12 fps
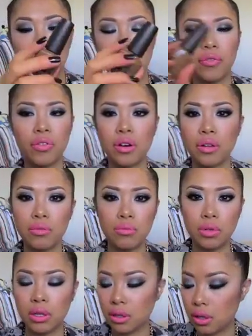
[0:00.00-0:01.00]
I forgot
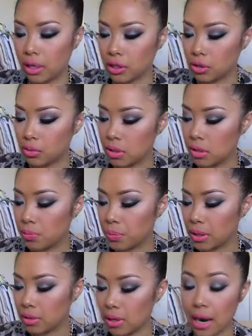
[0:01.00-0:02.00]
what the collection was,
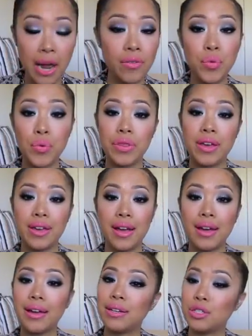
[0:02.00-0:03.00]
but I haven't worn that
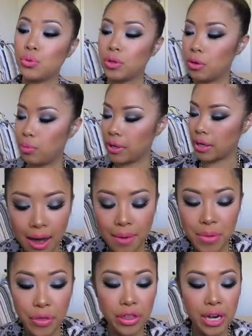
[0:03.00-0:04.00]
yet, and it's really pretty.
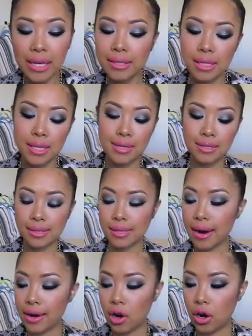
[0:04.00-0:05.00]
The next things
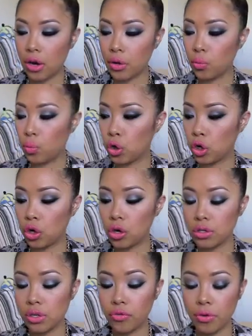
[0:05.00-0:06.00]
I got were
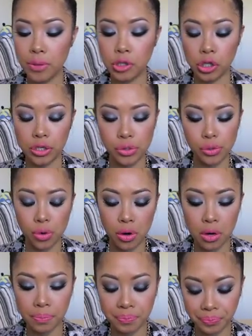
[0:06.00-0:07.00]
also from the
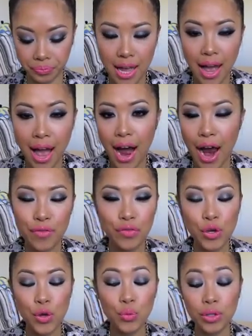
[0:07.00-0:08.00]
drugstore. I
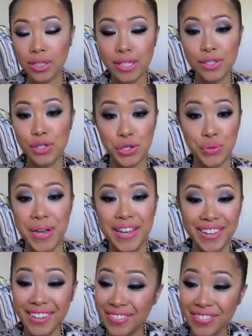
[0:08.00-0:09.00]
feel really
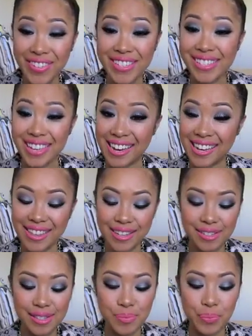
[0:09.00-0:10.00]
stupid for saying
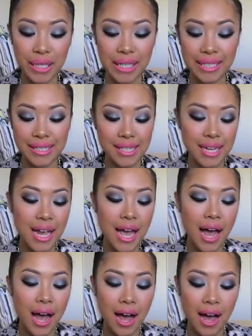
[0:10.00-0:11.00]
this, but
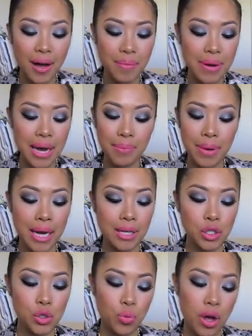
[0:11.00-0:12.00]
I might
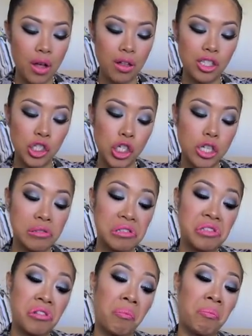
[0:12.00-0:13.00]
as well
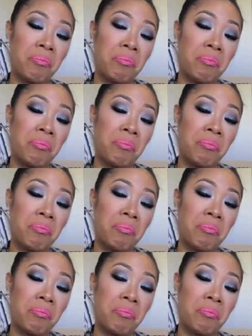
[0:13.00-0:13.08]
just